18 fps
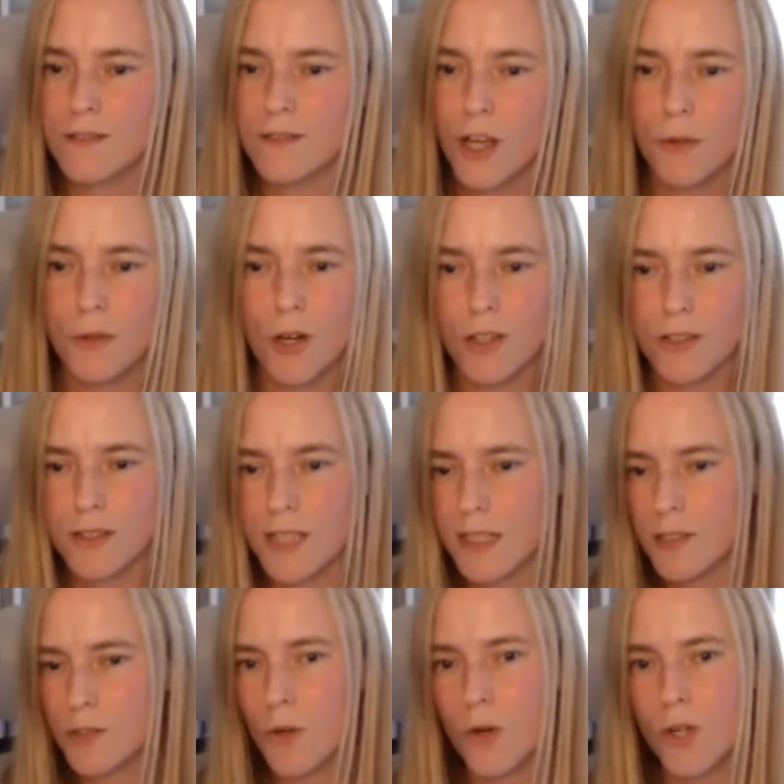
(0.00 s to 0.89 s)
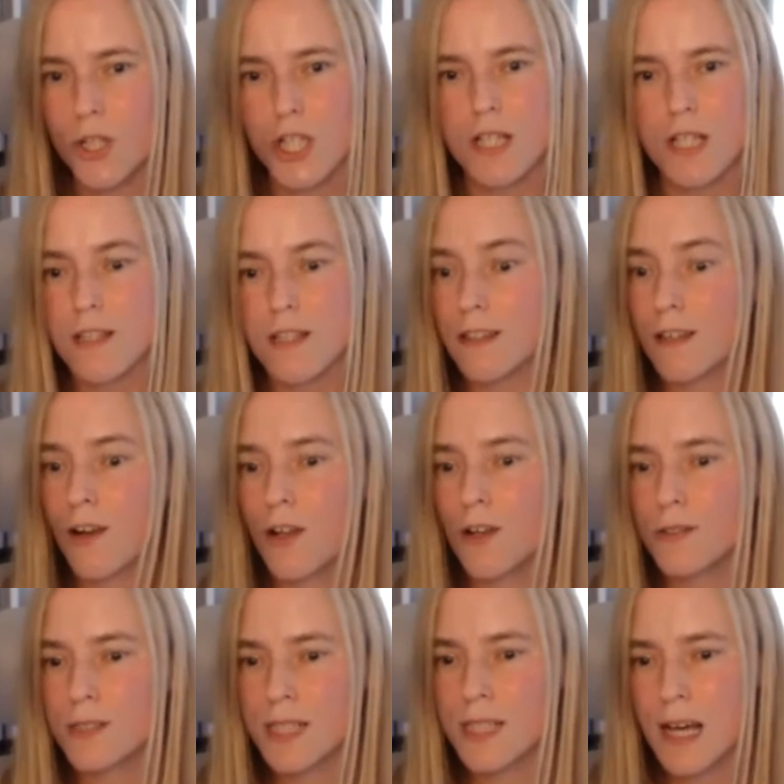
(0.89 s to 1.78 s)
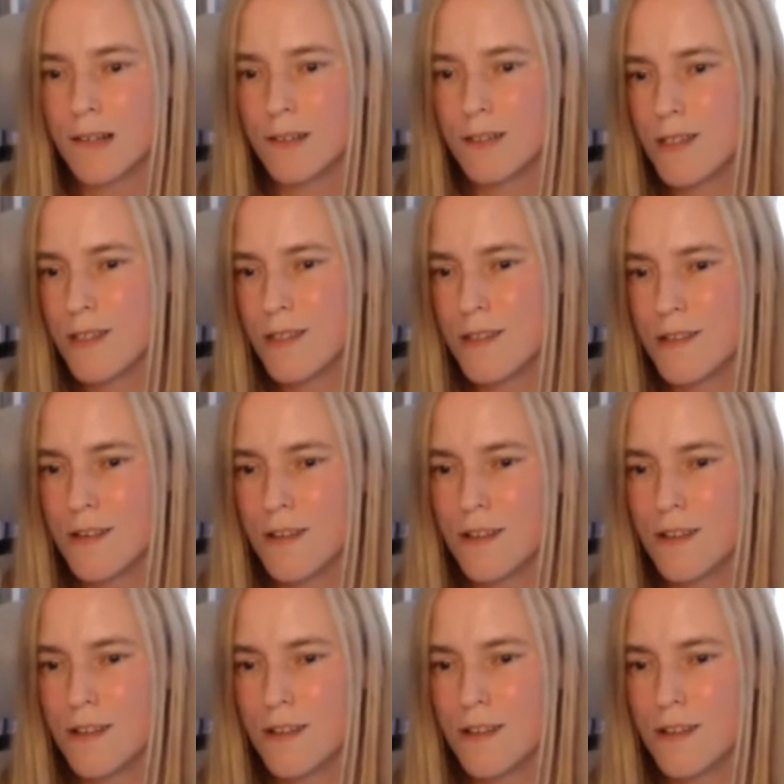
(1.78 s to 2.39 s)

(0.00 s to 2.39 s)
no contest auctions and the closeouts.